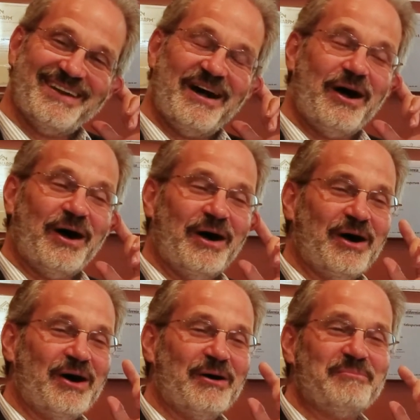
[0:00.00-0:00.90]

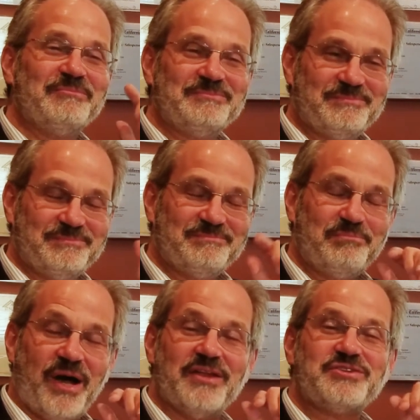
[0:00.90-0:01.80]
Um,
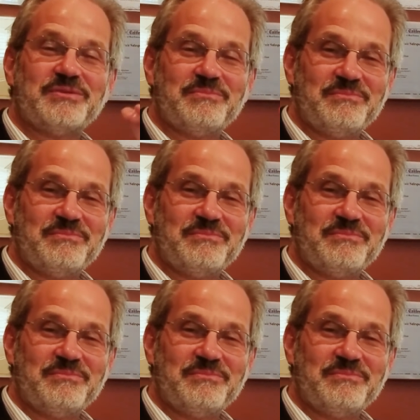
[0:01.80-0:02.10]
but